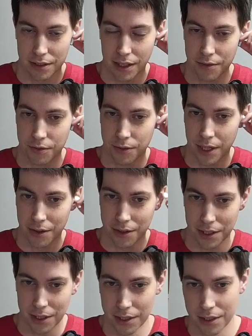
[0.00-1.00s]
the left one out
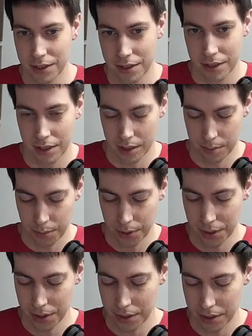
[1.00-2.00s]
again and
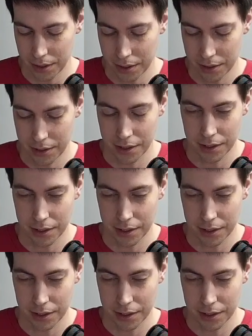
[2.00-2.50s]
put it into